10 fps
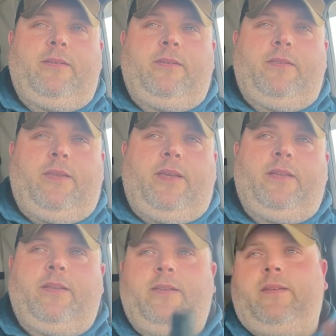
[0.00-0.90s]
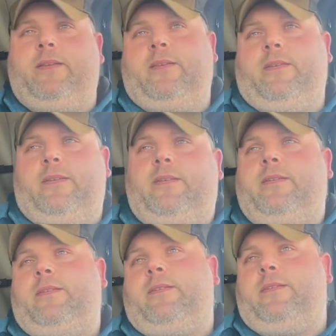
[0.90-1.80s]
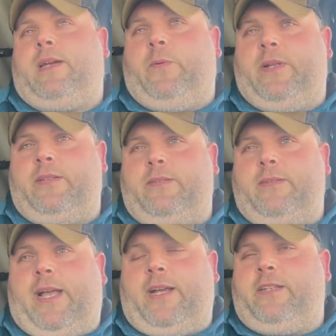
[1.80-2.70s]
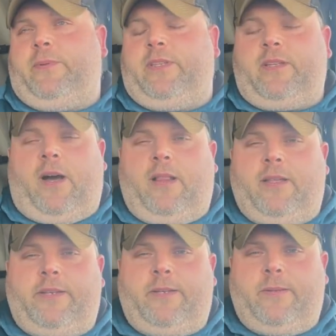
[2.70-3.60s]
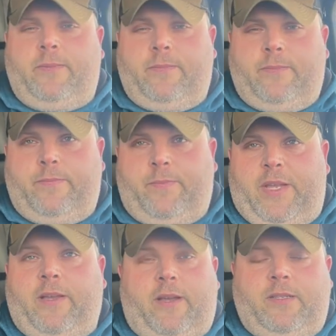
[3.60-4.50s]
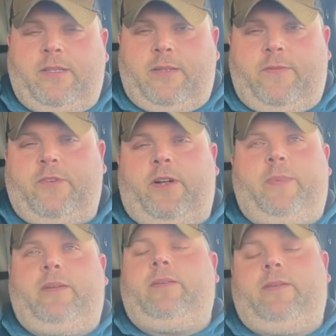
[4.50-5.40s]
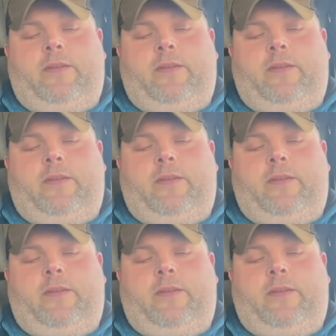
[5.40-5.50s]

then I actually went to college because of drumming.